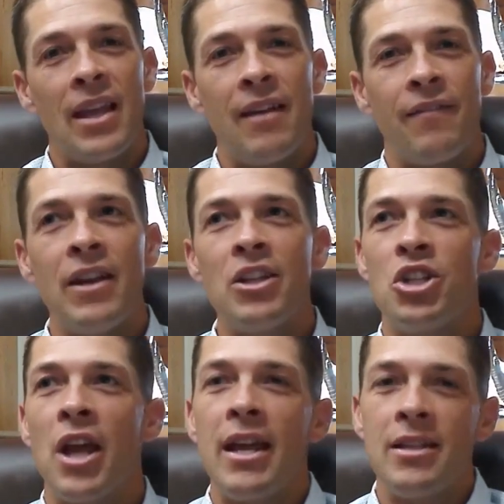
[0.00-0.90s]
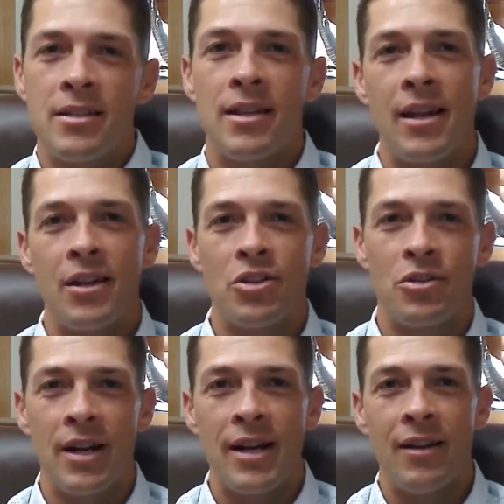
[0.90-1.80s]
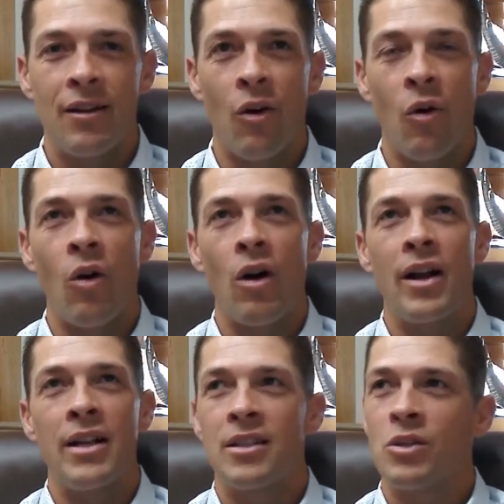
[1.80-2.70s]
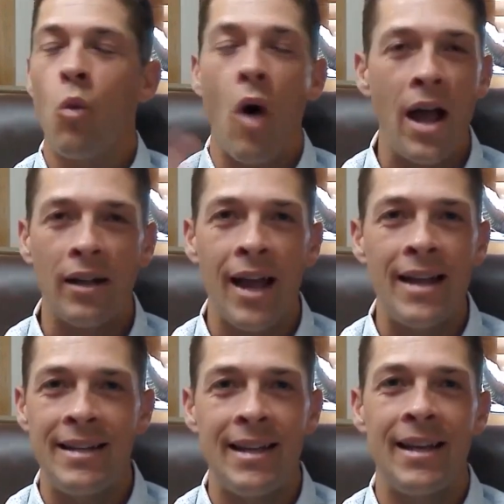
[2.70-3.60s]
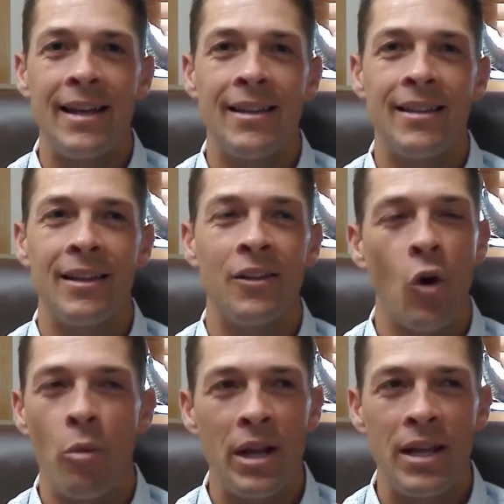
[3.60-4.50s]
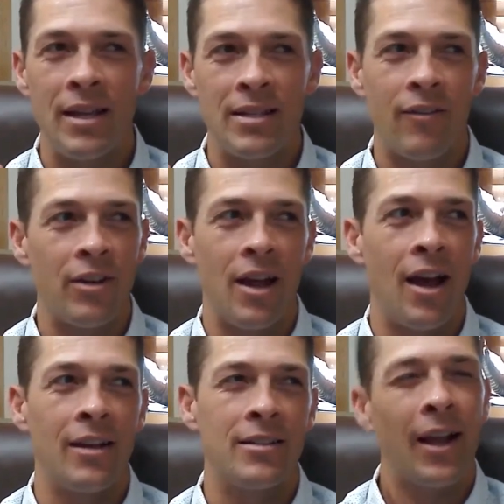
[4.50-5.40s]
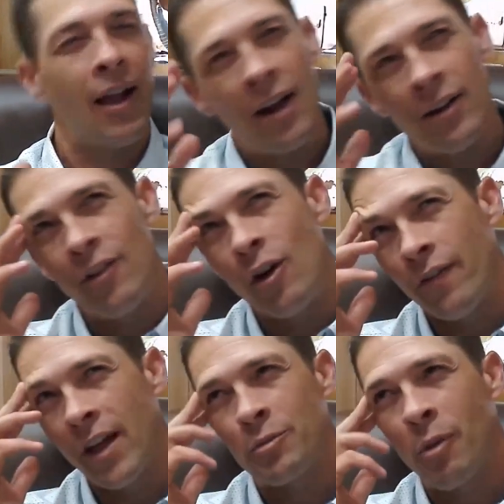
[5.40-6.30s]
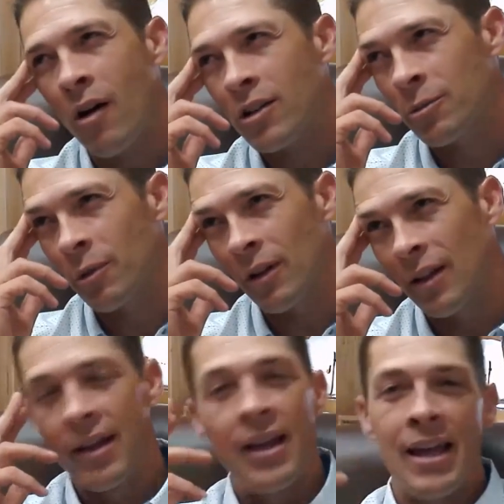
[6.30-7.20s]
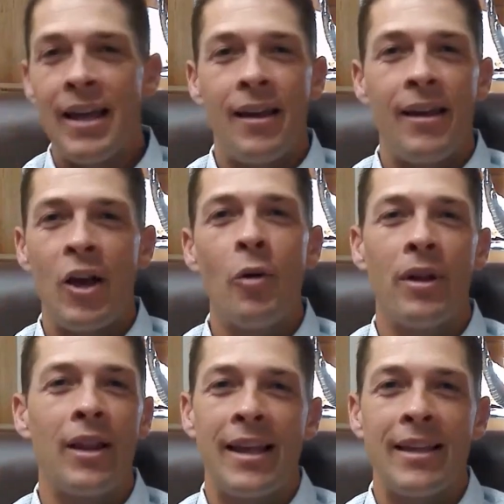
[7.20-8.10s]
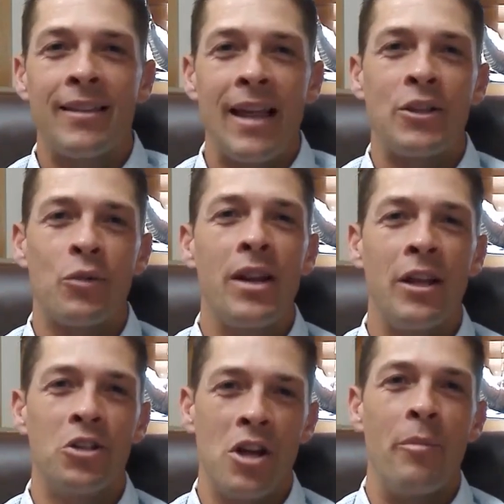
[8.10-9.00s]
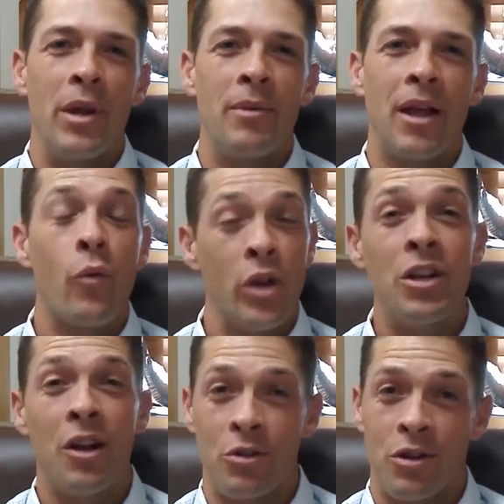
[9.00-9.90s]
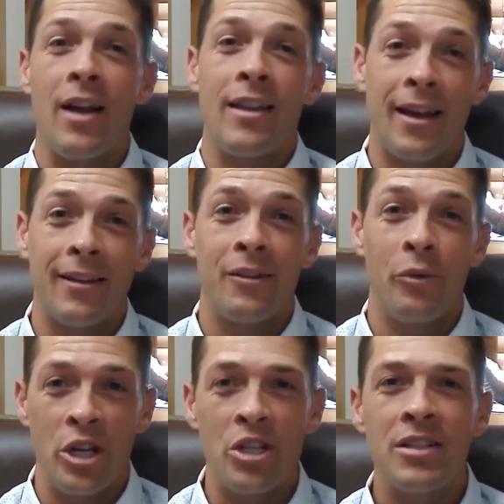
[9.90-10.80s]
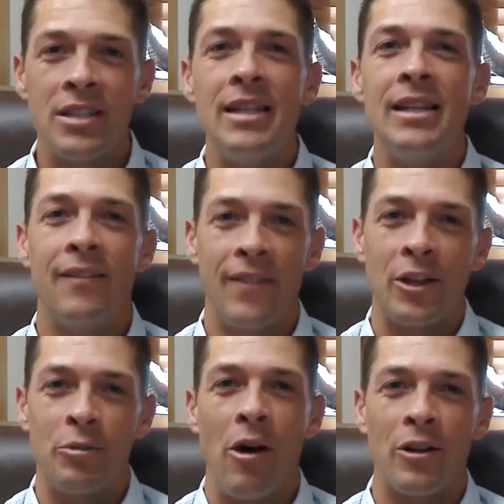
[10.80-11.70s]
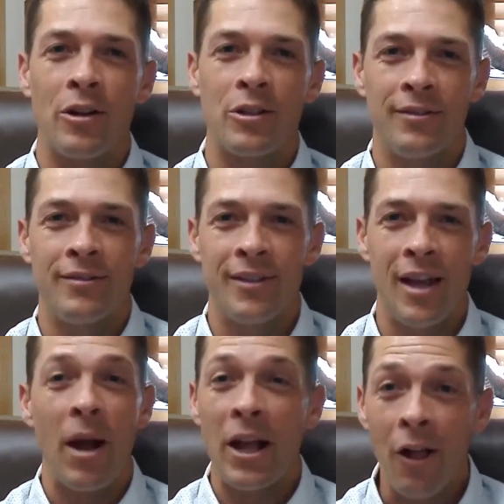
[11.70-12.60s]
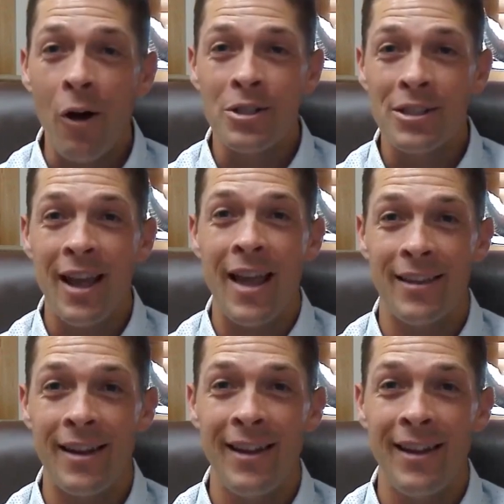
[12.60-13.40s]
if it changes an industry or it's this wild idea that nobody has ever done, it's like, I don't even know if that's possible. That's when he'll jump in and be like, we should go try that. We should see if that's possible. Am I close, Anthony?